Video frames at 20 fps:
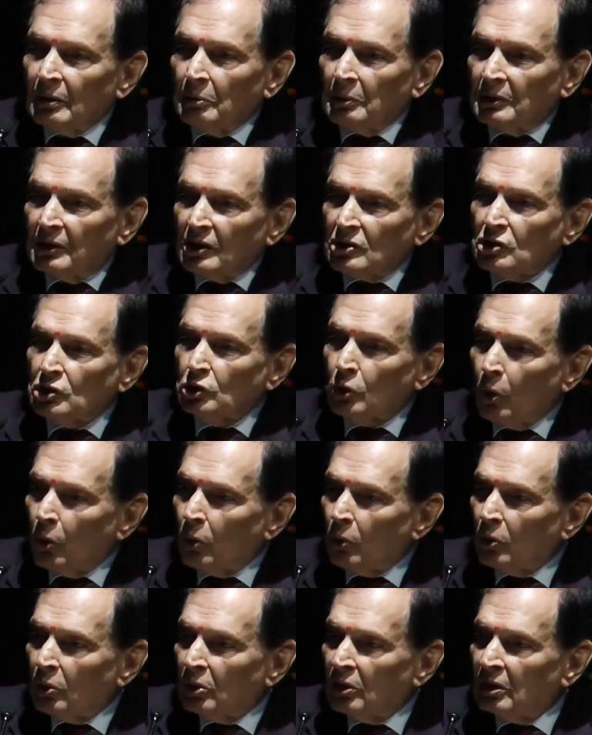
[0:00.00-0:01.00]
with the
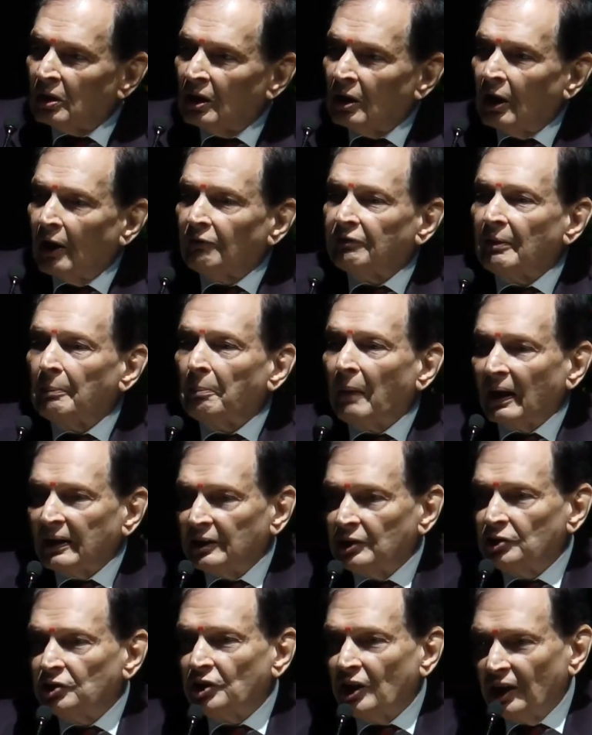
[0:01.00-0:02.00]
soul of a
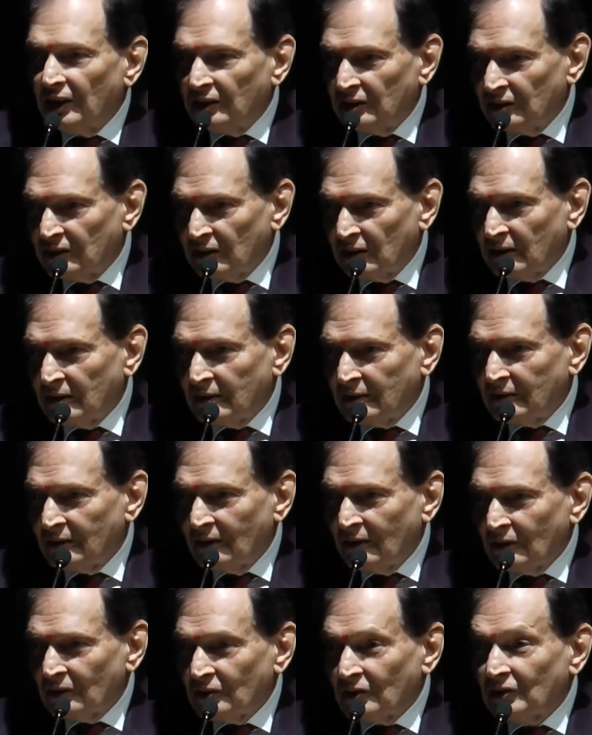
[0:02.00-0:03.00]
money changer.
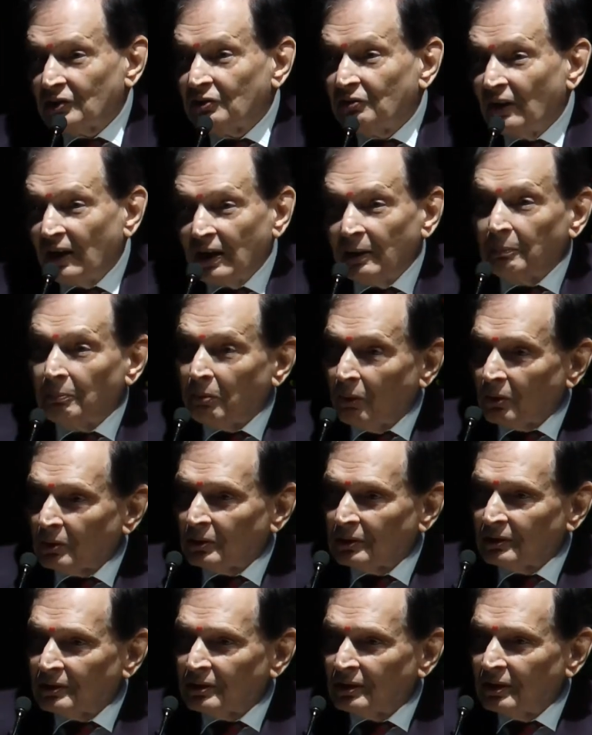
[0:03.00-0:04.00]
So it's very
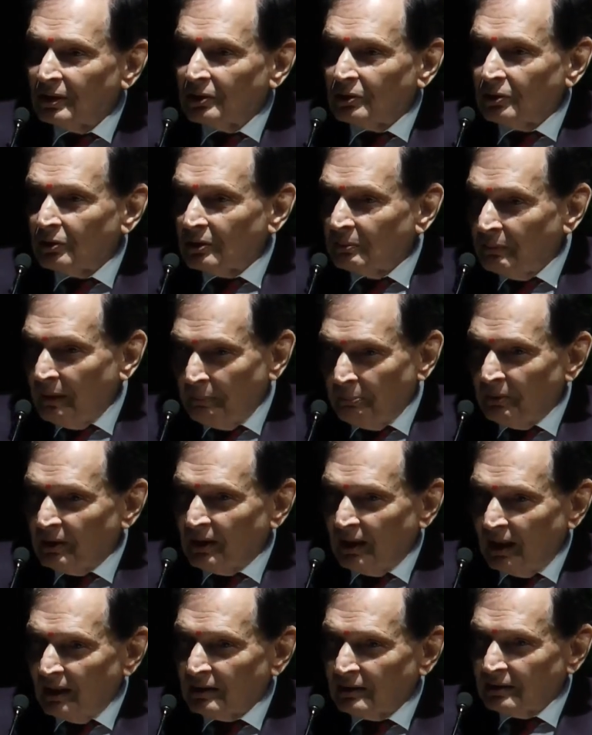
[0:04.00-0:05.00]
important to remember
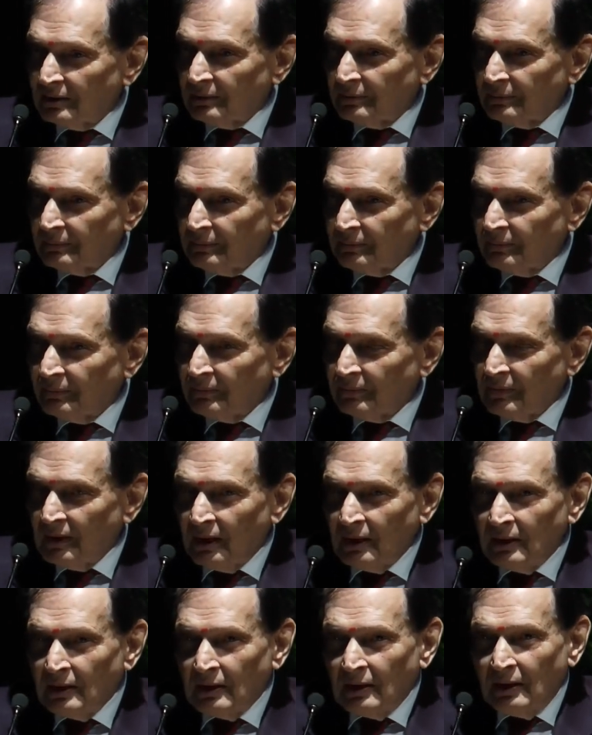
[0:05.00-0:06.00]

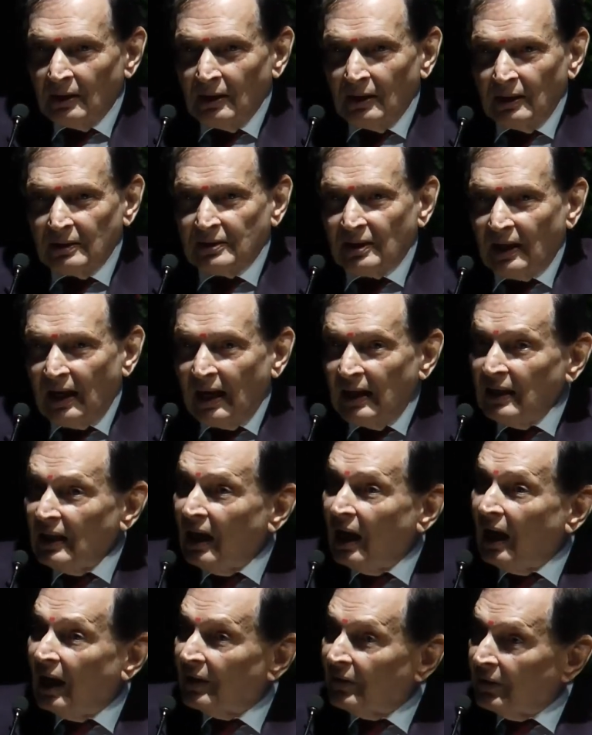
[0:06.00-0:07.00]
that. Is there
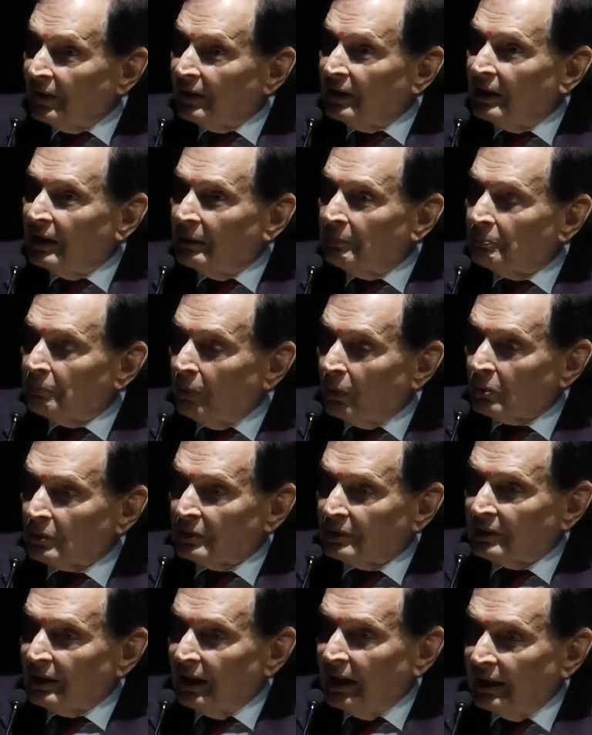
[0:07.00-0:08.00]
any other
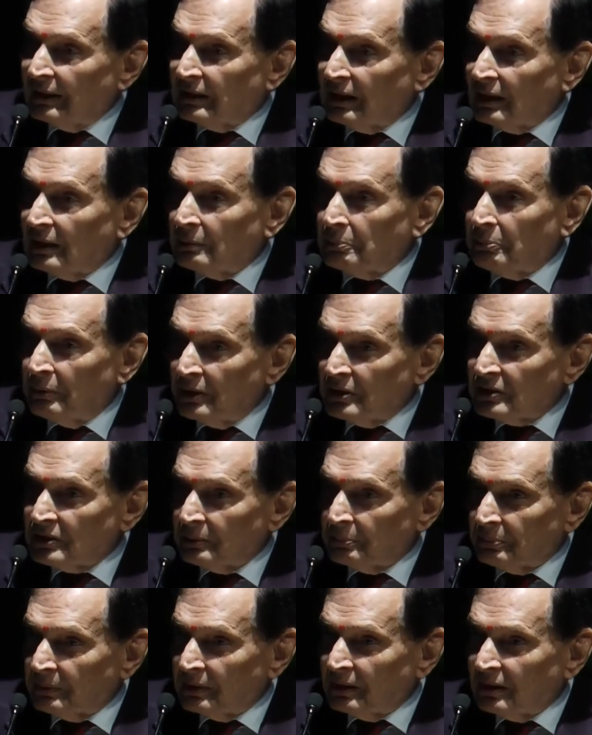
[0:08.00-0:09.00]
important ethical
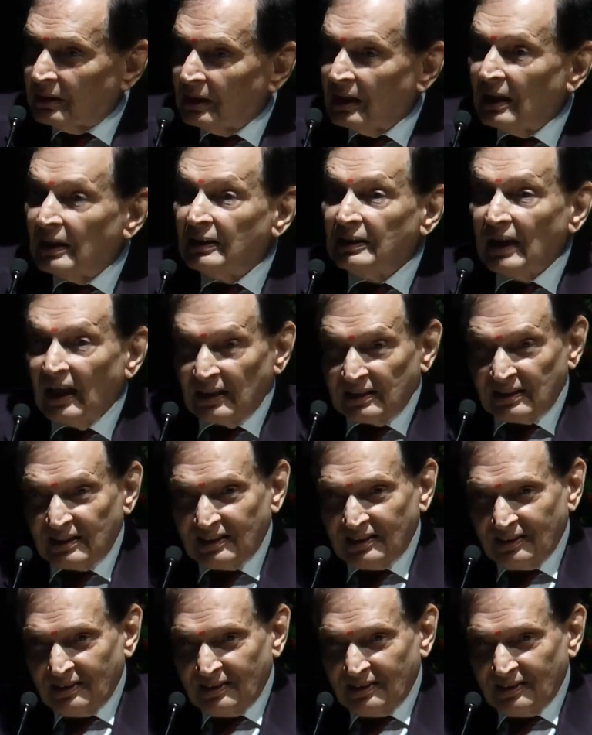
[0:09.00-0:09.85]
principle? Yes.